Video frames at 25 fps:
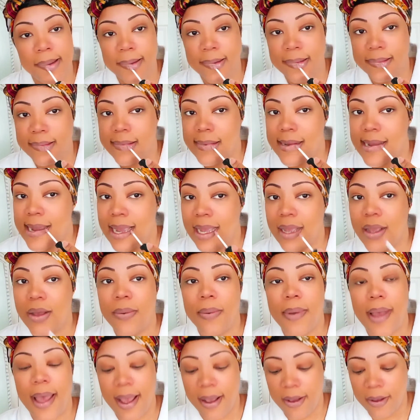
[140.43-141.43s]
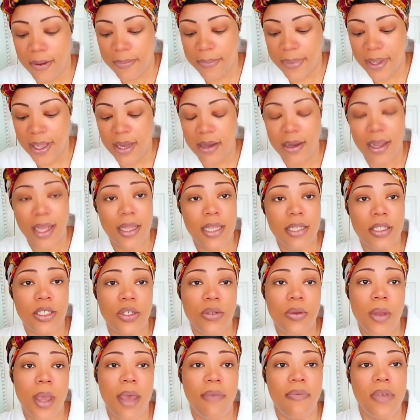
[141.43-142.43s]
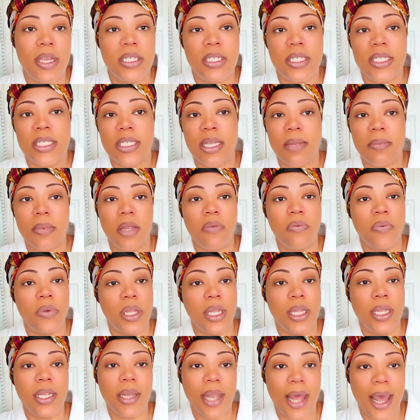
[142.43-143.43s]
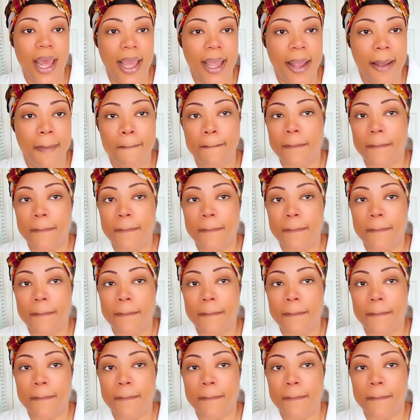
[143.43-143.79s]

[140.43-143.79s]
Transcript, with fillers: before I go out, but nothing too heavy, just something really light.